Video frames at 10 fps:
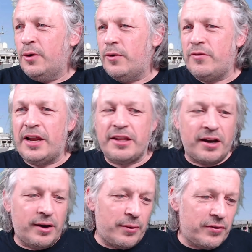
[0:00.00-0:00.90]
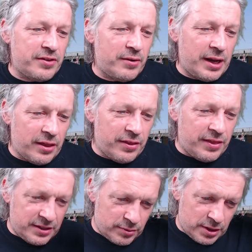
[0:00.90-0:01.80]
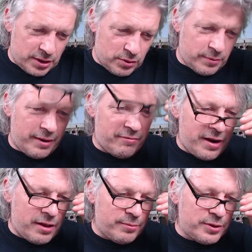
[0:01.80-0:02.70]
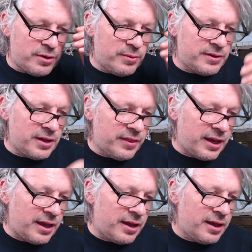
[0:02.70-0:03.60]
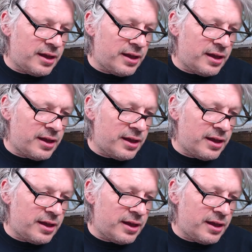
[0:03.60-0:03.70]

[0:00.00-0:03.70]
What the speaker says: We've nearly done it. Was there any other things I was going to talk about? Real Madrid, we've done that.